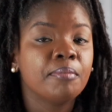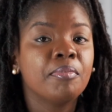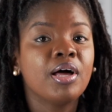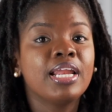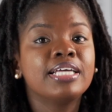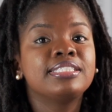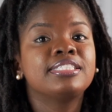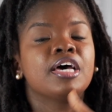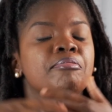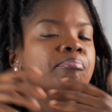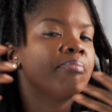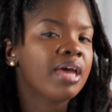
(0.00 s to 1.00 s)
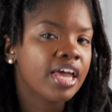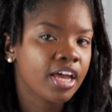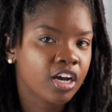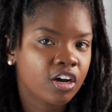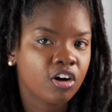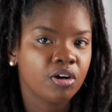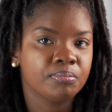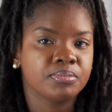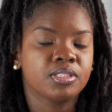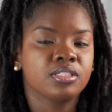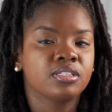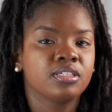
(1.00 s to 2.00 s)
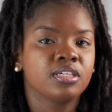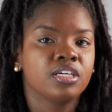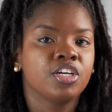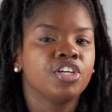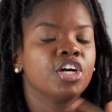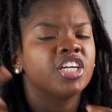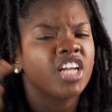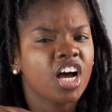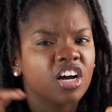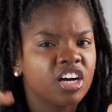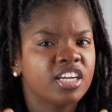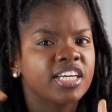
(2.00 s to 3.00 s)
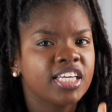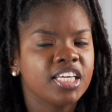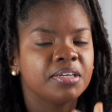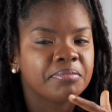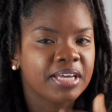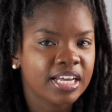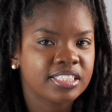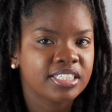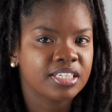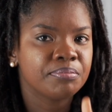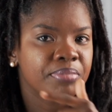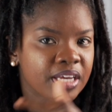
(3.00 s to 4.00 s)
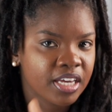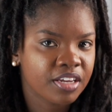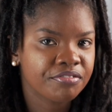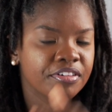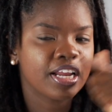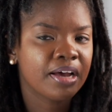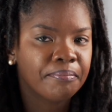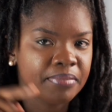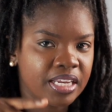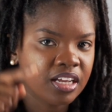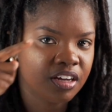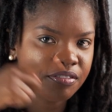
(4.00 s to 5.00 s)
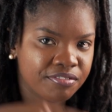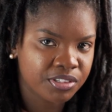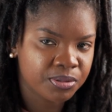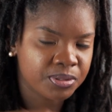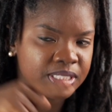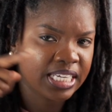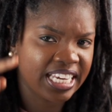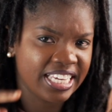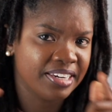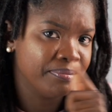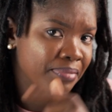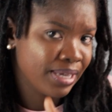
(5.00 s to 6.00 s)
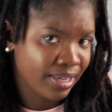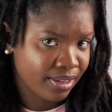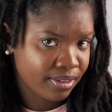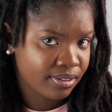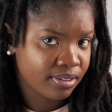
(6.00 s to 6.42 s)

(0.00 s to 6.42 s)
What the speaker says: But let's say May comes. You're not gonna keep getting paid for that 1 million views in May.